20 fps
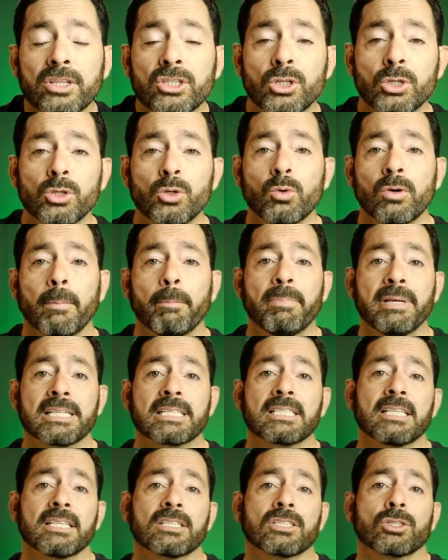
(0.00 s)
once you do a
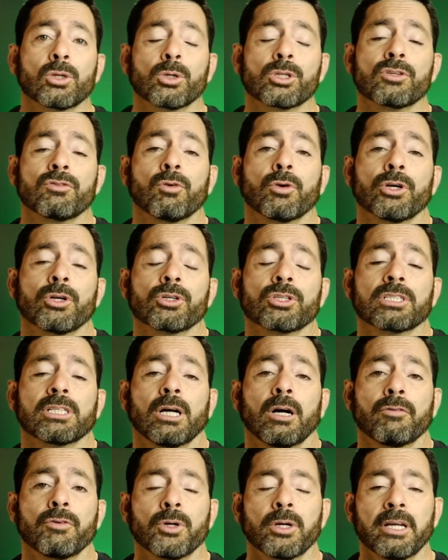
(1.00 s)
business search for
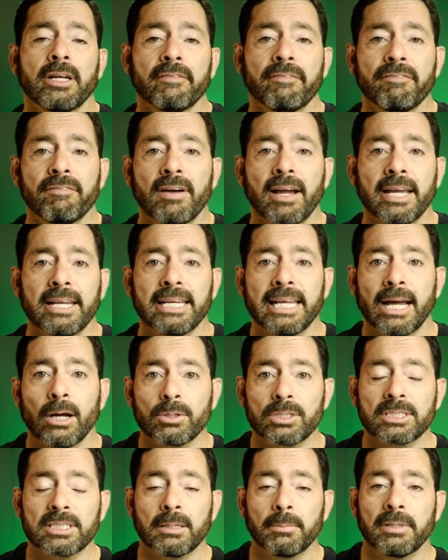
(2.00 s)
yourself, you're going to find
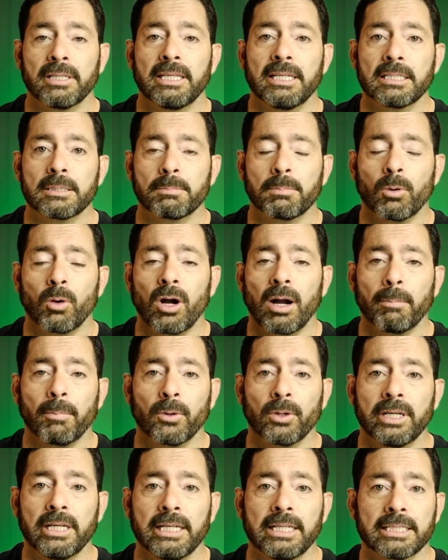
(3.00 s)
out some of these
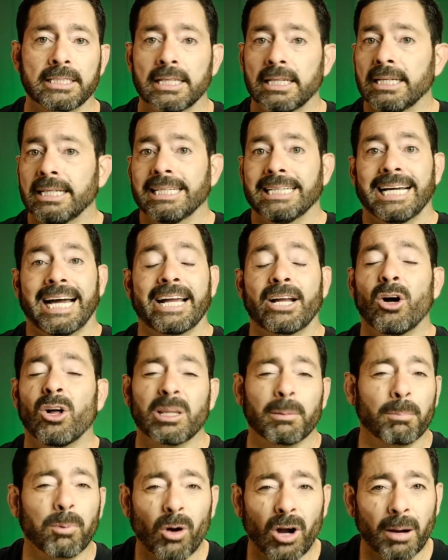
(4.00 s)
properties. I call
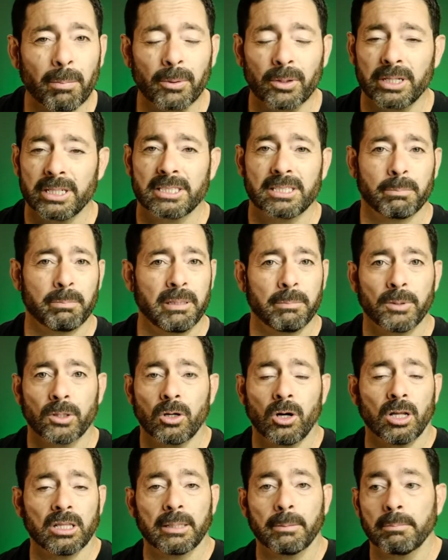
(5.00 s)
them properties. Some people
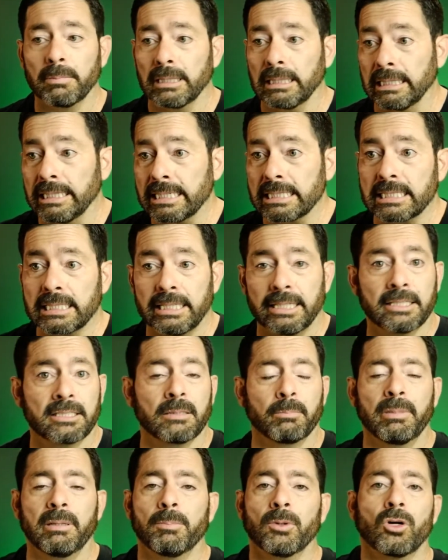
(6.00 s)
call them listings.
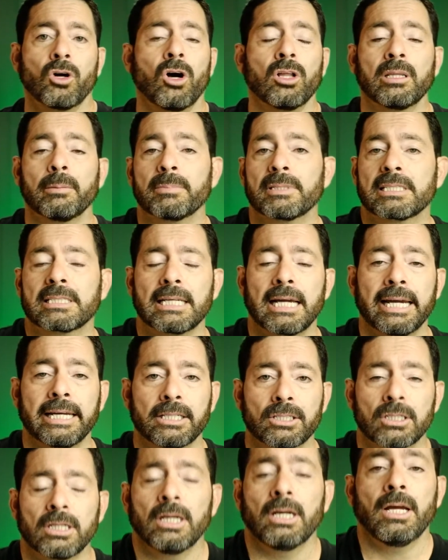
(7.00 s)
Some people call them
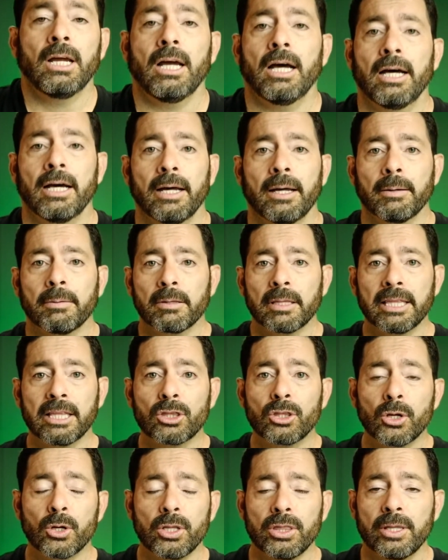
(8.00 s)
sites. Uh,
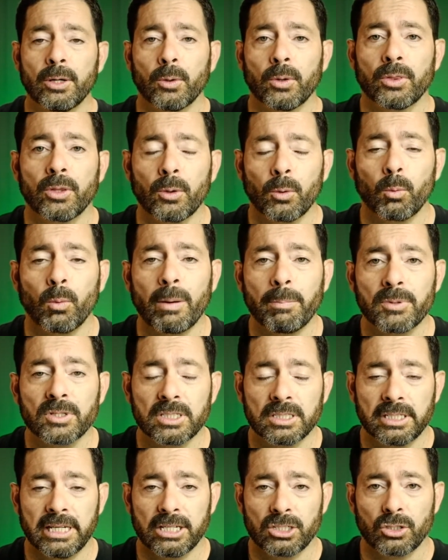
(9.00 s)
they're, they're, they're
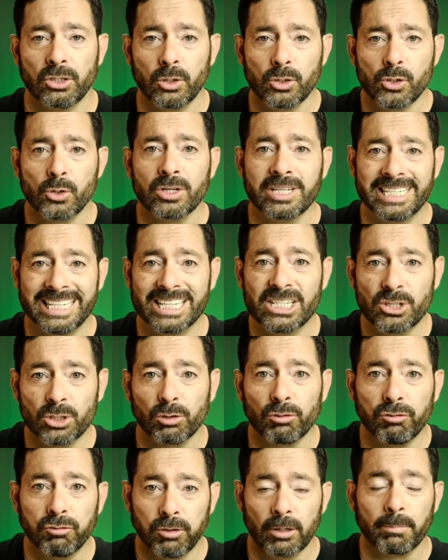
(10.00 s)
representation. There's your
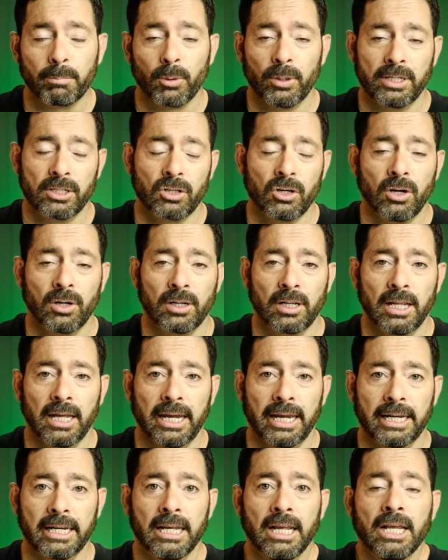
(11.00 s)
digital footprint
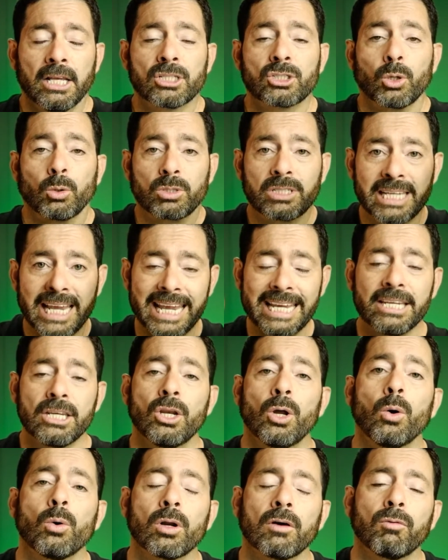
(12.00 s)
online. So take
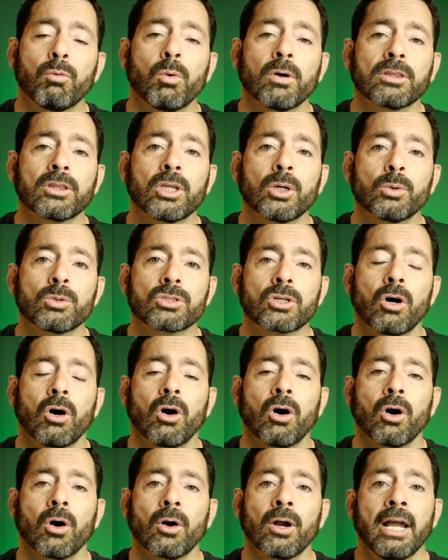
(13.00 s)
note of what those
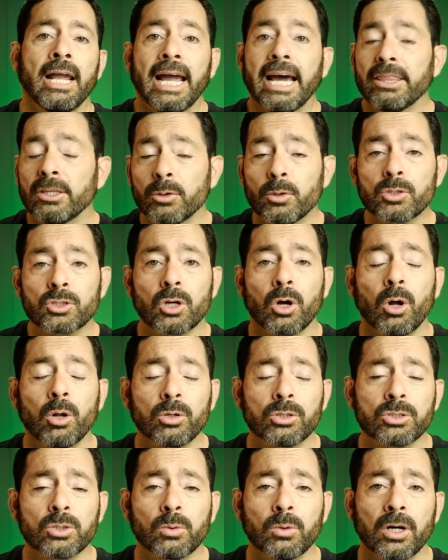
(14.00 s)
are. And then there's
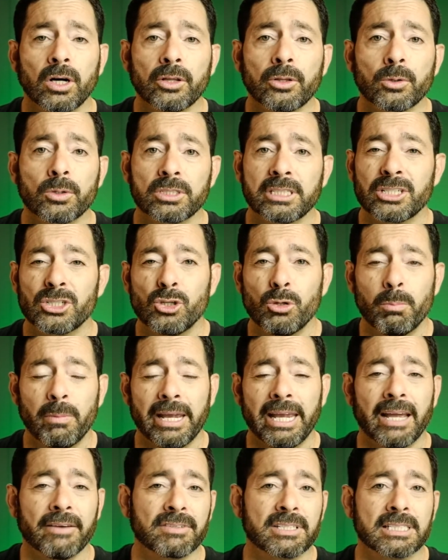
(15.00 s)
also others that you
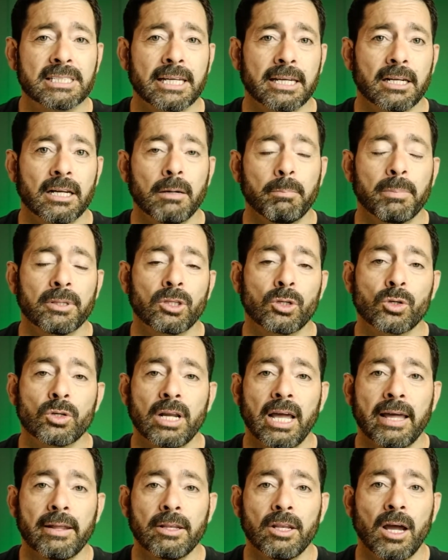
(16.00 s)
may have set up, but you're
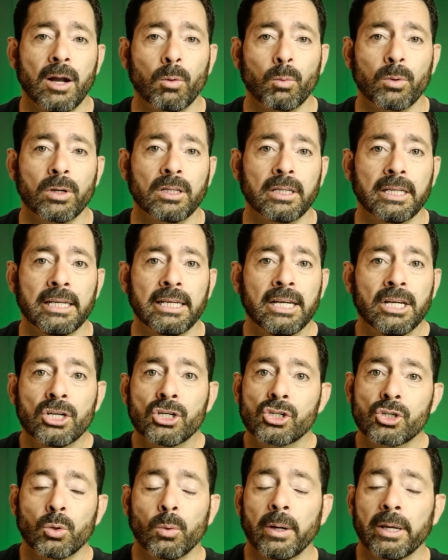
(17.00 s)
not, not really
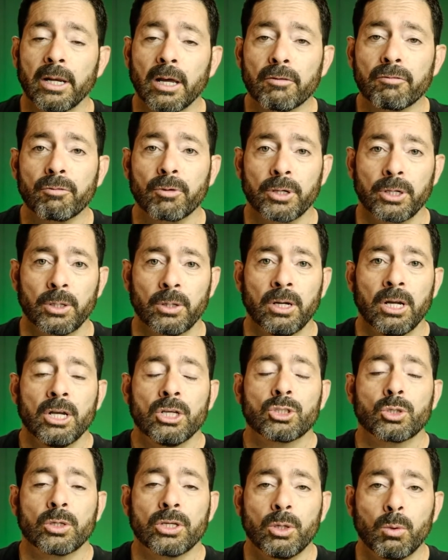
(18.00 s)
showing up for you.
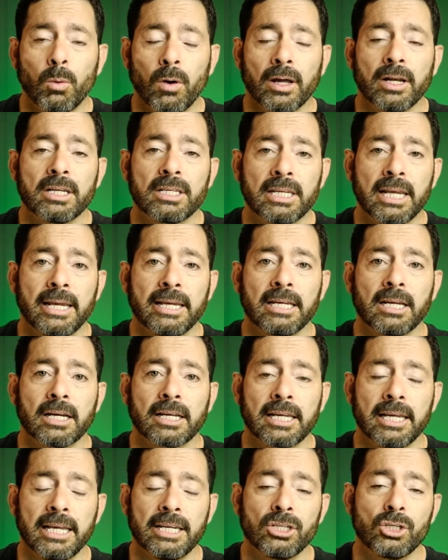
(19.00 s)
So you want to take
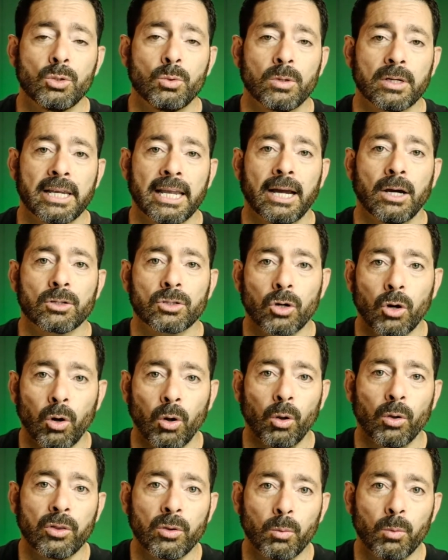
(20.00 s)
into account
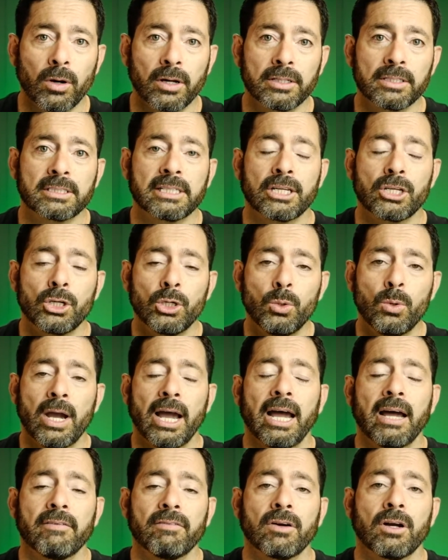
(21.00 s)
all the ones that you
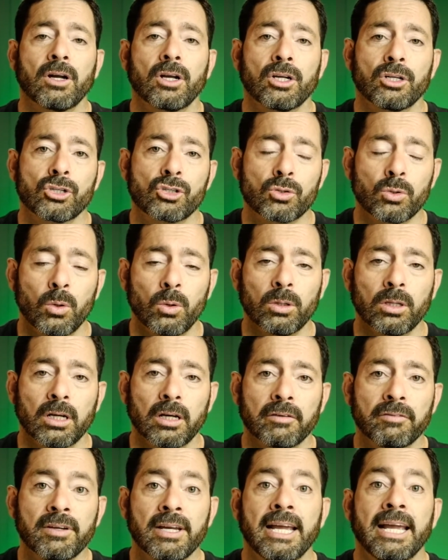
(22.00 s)
have control
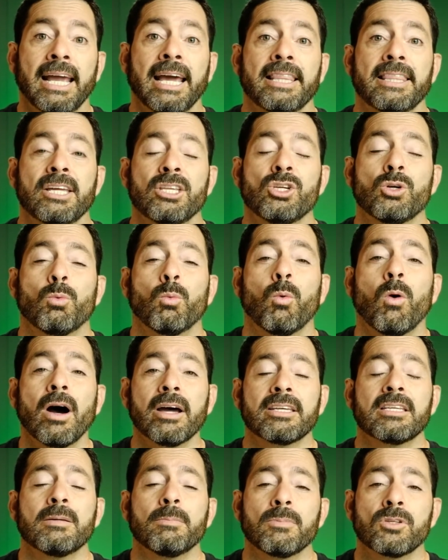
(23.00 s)
of, and then you
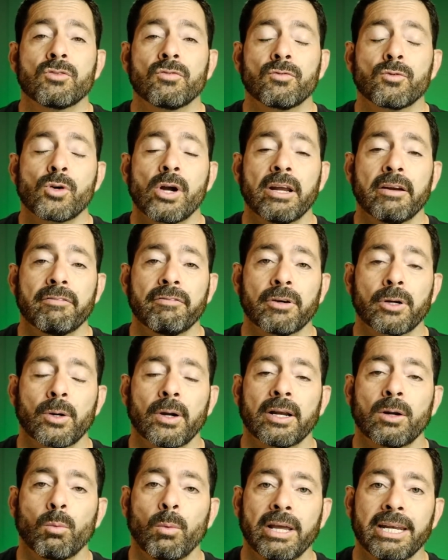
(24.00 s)
want to try to figure
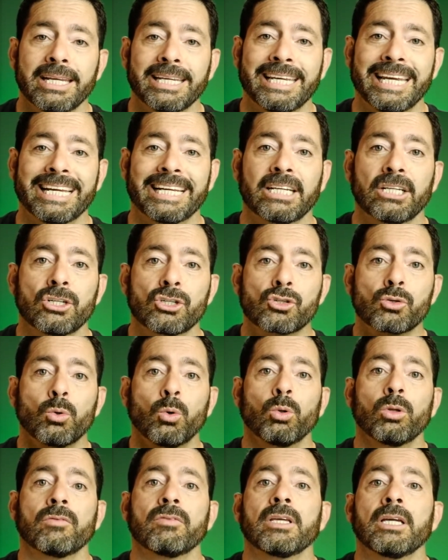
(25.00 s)
out a way to get
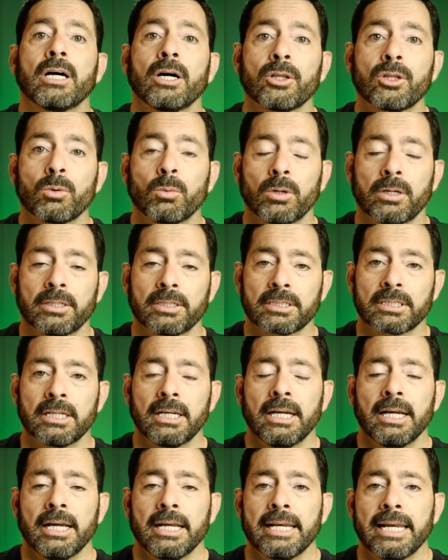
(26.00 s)
control of the other ones.
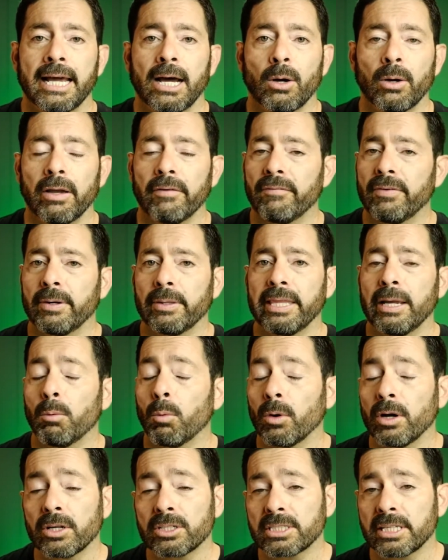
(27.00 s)
Now, if they
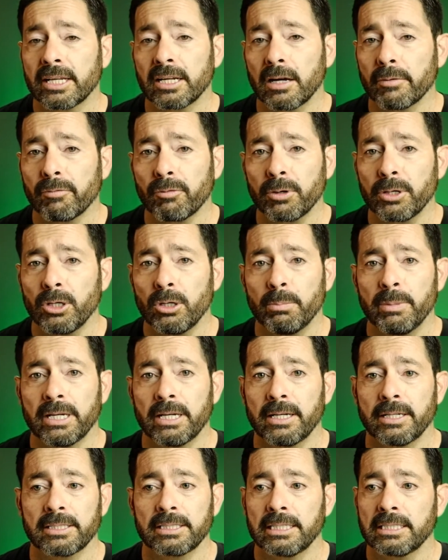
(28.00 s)
weren't set up for you
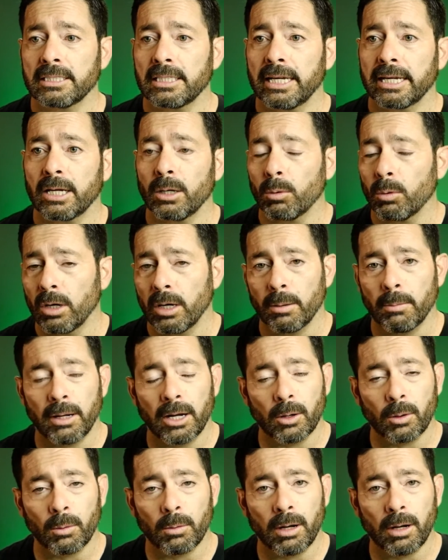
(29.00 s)
because it's like a,
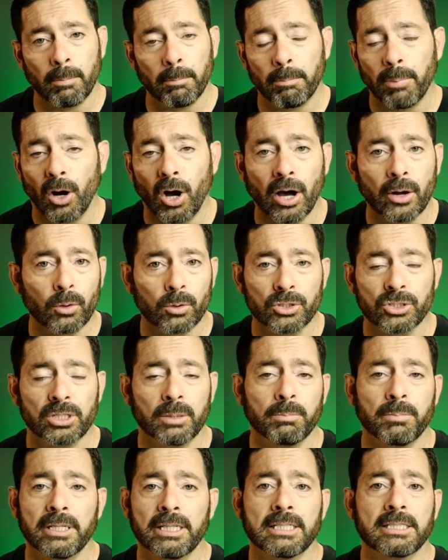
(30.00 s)
a, a bot or
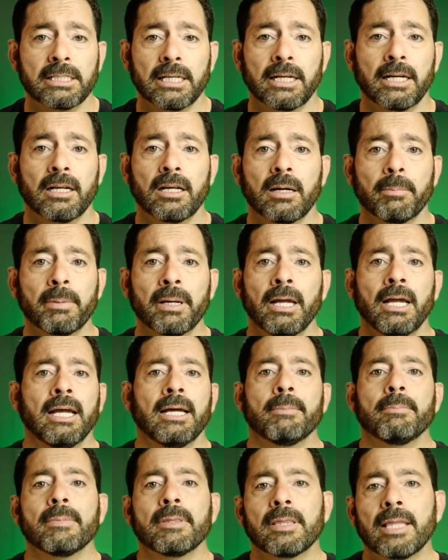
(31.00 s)
something set it up,
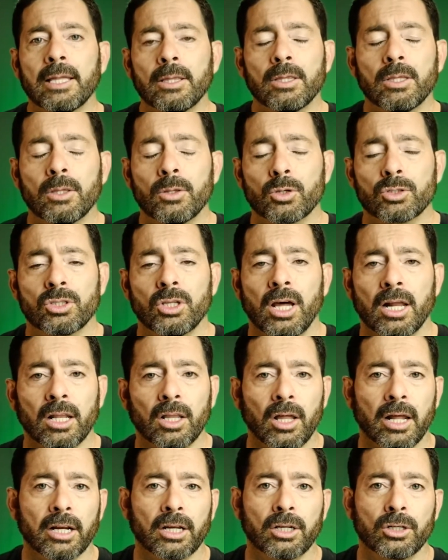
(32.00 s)
there's not a
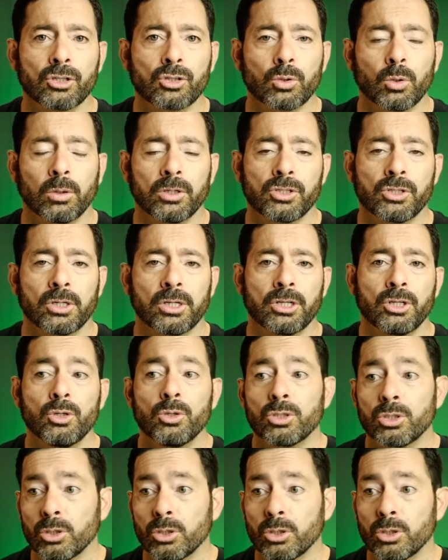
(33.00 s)
lot of control that you can do.